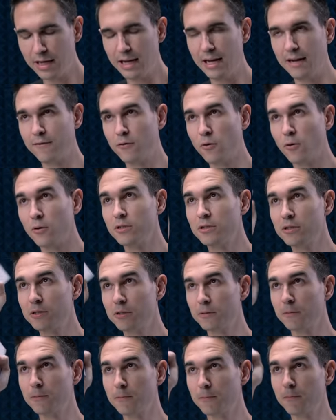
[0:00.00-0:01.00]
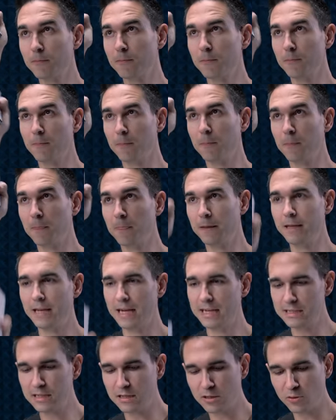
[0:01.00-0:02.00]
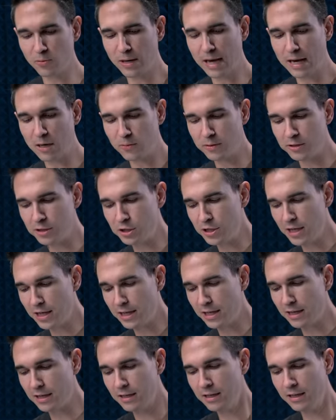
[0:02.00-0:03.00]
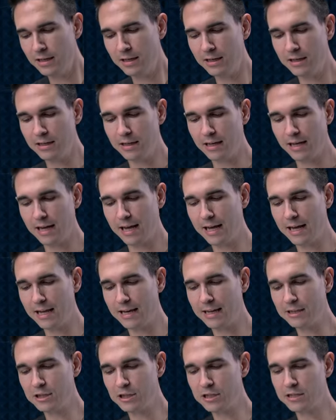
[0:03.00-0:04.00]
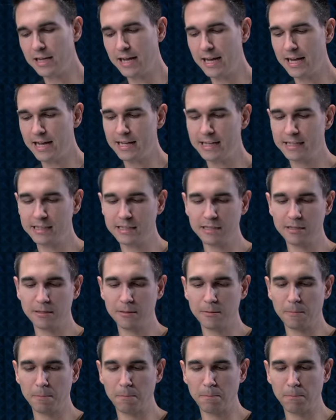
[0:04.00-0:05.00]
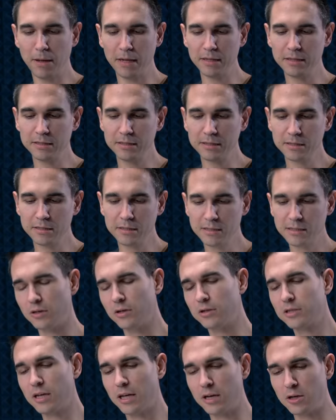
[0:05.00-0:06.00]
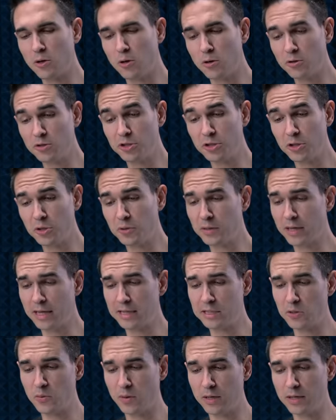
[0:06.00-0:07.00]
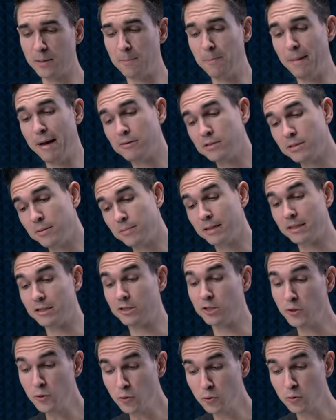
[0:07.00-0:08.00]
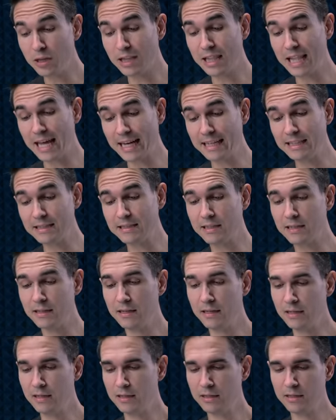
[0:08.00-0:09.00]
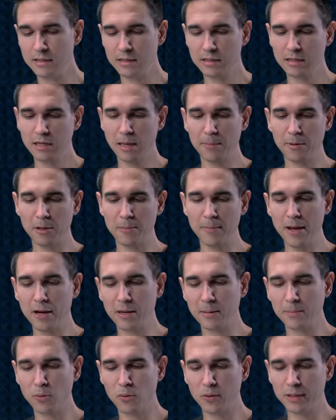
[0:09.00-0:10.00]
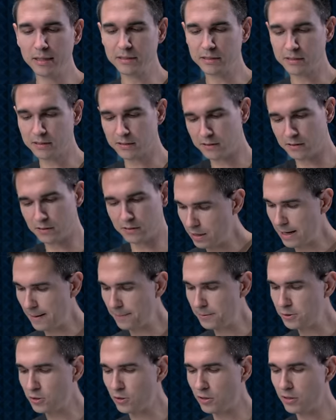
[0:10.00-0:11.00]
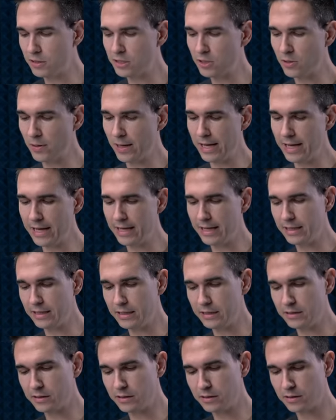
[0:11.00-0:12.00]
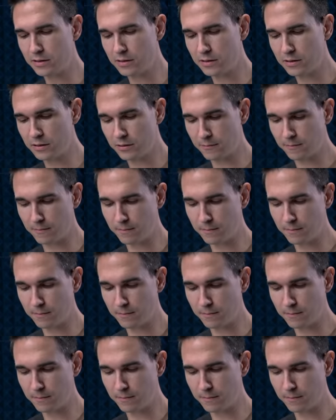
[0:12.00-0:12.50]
Of course, it has a little rattle when you shake it, and it just has buttons. It's got a cold shoe in case you wanted to mount something to the light, a couple of mounting points. The Aputure also has